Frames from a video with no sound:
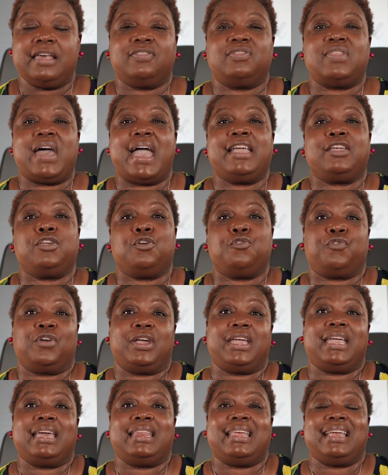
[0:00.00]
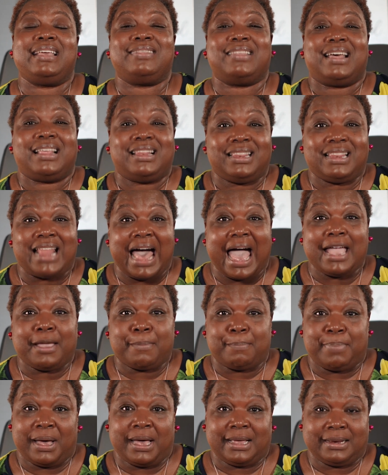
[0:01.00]
Thank you for hitting the
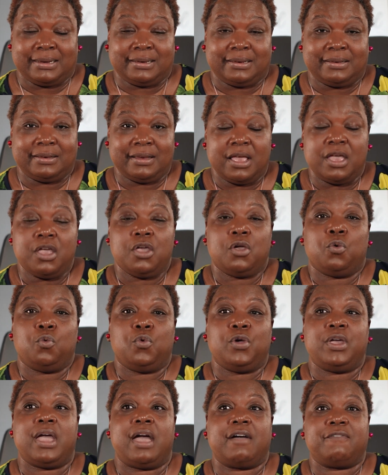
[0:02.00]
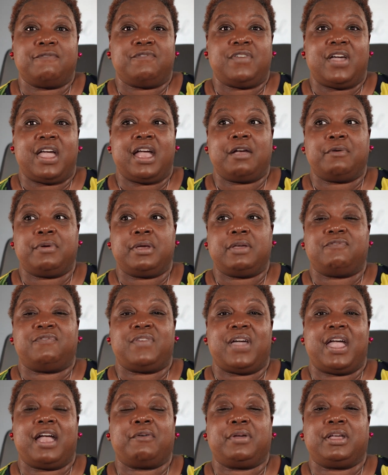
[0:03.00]
like button. We are very,
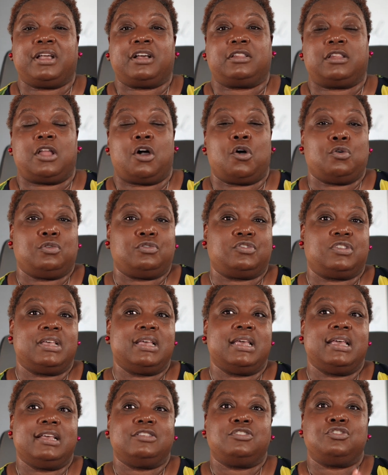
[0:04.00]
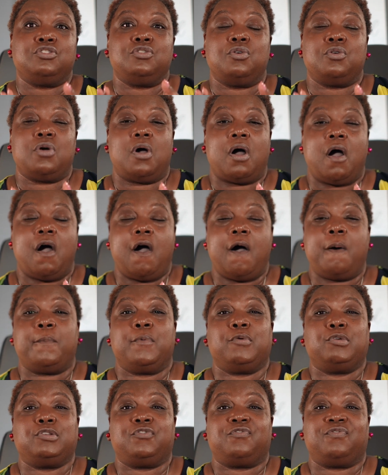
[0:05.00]
very close to
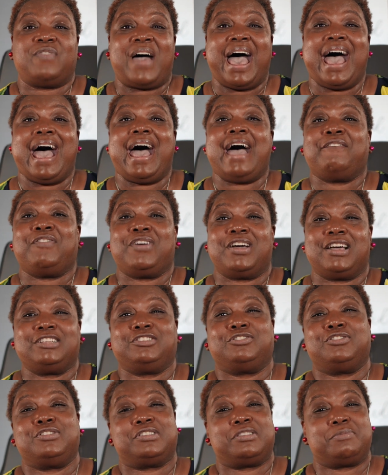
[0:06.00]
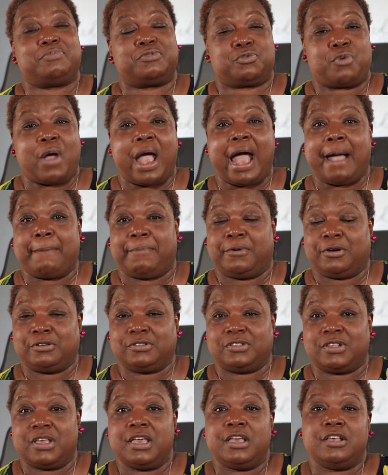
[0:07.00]
almost 500
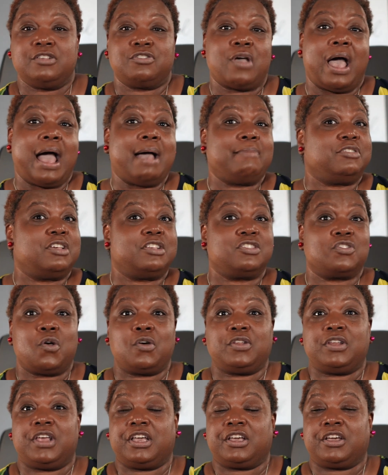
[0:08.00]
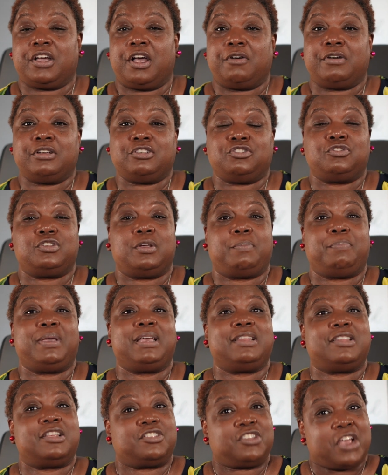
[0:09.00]
subscribers. So I'm just going to encourage you to
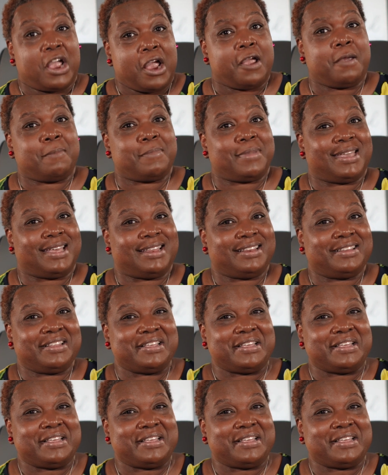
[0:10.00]
be determined